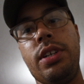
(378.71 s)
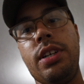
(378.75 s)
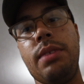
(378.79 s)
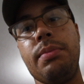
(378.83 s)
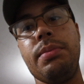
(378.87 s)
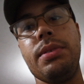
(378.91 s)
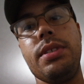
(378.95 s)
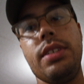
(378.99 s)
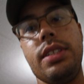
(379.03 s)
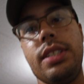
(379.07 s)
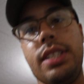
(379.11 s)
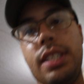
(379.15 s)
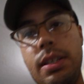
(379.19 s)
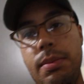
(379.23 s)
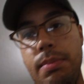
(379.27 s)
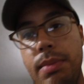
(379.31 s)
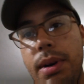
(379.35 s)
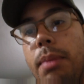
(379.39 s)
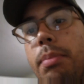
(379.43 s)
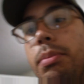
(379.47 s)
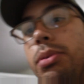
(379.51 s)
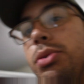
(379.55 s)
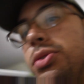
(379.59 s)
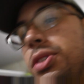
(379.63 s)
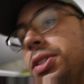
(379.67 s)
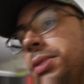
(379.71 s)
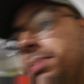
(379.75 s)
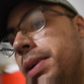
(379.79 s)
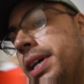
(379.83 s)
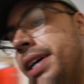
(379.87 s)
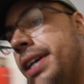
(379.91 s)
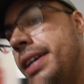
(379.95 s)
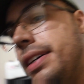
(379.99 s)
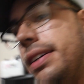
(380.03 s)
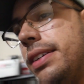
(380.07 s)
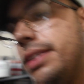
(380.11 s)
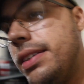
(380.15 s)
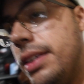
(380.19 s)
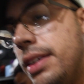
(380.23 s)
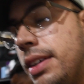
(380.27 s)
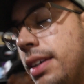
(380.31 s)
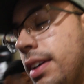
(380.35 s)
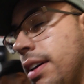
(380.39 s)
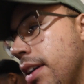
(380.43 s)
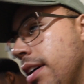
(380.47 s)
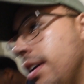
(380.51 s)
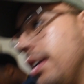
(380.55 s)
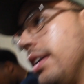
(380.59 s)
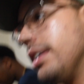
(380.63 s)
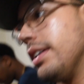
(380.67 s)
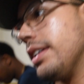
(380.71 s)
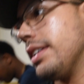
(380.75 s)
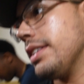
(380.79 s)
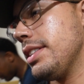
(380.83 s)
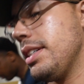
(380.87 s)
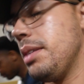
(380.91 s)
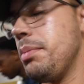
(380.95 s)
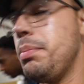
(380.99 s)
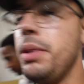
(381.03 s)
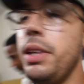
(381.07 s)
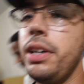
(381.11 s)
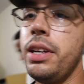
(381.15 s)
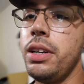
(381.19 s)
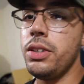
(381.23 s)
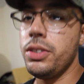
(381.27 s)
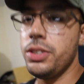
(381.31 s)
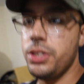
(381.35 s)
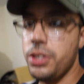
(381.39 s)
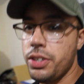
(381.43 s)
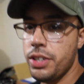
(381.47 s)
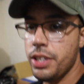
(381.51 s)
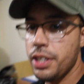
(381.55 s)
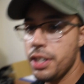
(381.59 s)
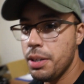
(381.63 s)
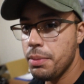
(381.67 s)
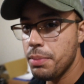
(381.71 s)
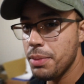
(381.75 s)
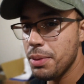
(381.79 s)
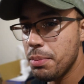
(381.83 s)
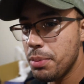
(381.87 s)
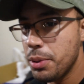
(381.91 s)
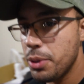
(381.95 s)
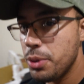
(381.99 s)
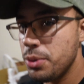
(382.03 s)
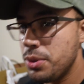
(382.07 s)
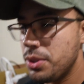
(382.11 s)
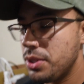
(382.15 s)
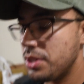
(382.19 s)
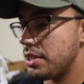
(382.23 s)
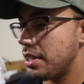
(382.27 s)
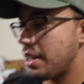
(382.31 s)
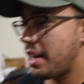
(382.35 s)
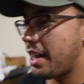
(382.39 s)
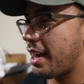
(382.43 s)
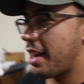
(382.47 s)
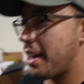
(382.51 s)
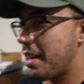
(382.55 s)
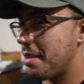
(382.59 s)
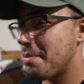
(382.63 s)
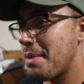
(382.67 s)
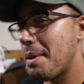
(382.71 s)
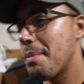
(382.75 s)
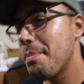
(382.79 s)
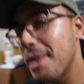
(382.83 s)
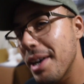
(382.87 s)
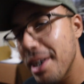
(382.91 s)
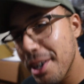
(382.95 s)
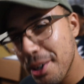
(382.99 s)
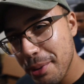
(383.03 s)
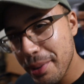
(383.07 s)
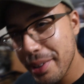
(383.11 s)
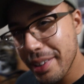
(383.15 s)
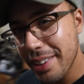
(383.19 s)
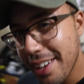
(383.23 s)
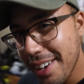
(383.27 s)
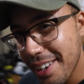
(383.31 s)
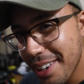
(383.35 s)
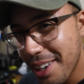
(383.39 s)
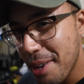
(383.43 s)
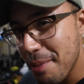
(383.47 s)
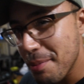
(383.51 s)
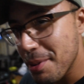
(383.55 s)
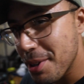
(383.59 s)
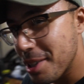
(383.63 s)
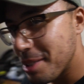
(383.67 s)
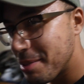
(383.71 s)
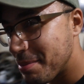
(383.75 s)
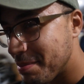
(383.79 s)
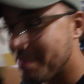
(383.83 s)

up to see my boost spike, because I plan on turning up the boost, and my battery light came on.